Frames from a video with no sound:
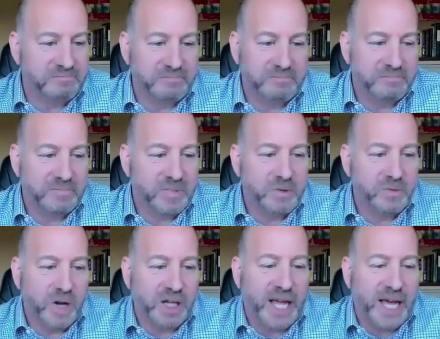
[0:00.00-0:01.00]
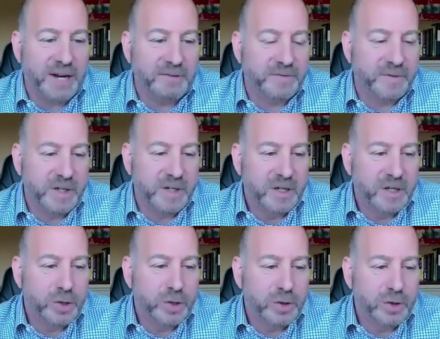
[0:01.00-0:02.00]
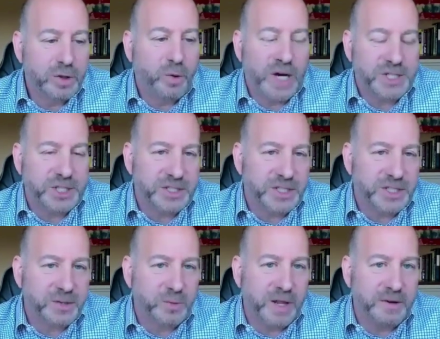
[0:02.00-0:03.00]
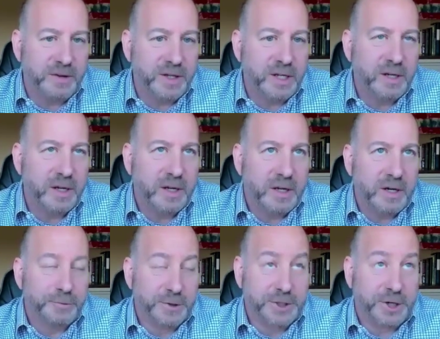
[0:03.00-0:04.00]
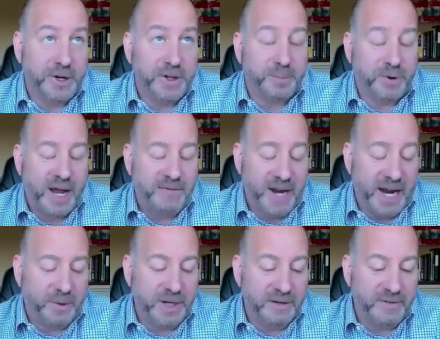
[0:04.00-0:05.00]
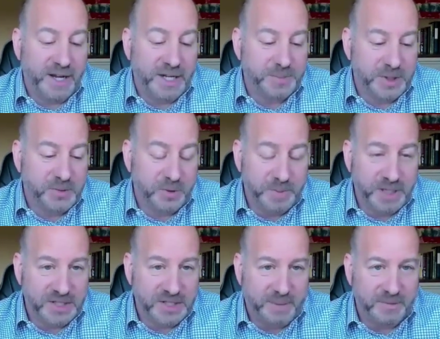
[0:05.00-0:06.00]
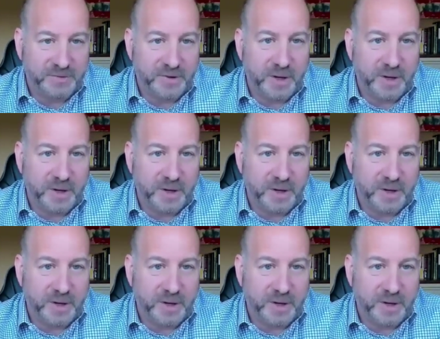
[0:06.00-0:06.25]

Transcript: a lot of questions as to whether the return on the private equity investments would be exempt